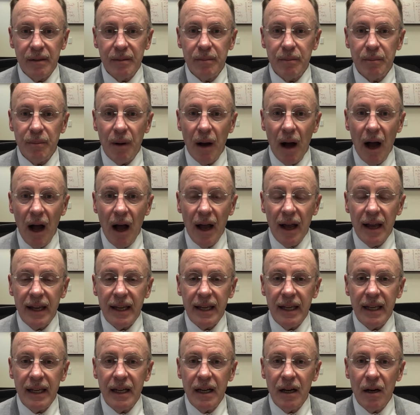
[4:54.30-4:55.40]
by
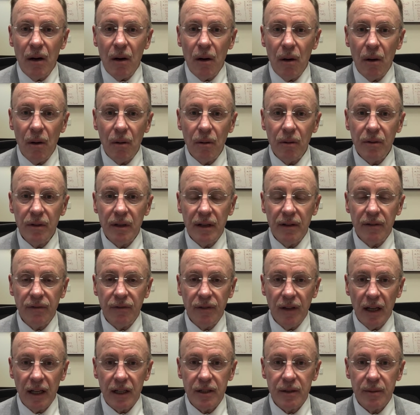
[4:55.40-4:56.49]
holding
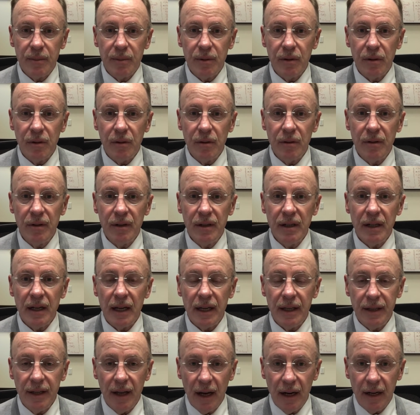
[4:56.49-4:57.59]
flexible and
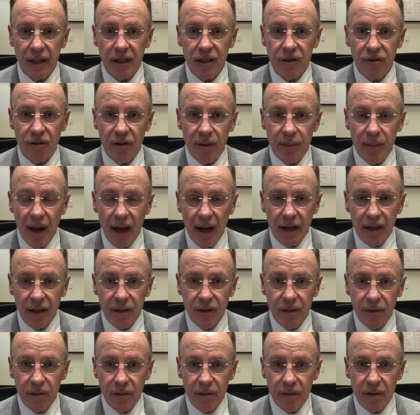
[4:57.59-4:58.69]
non-extreme
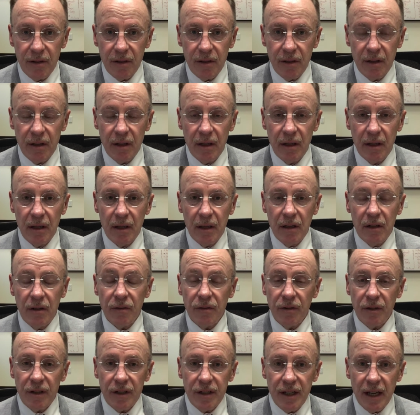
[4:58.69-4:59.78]
attitudes. For
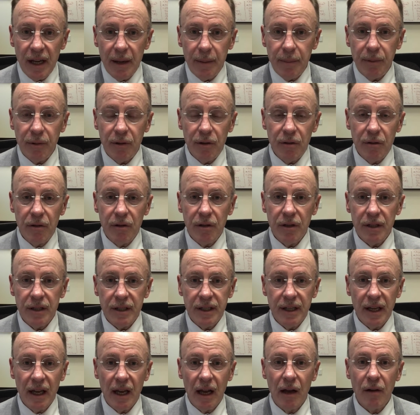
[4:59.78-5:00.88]
example, you could
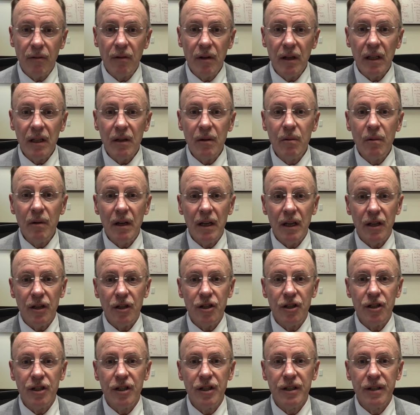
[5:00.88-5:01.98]
say, I really
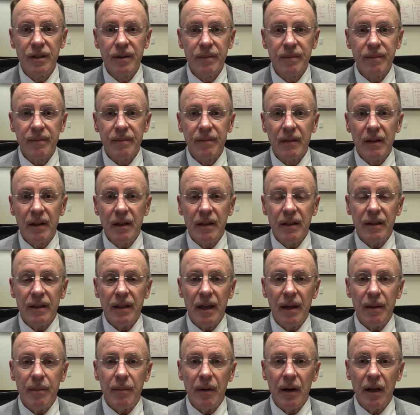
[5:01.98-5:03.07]
wish
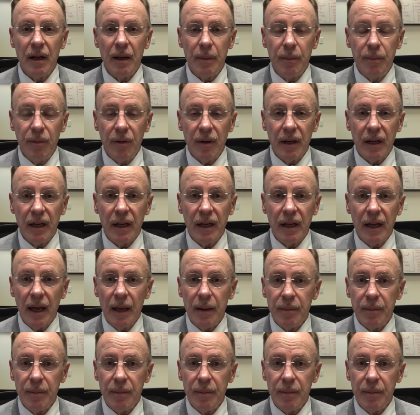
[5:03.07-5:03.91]
that my upbringing had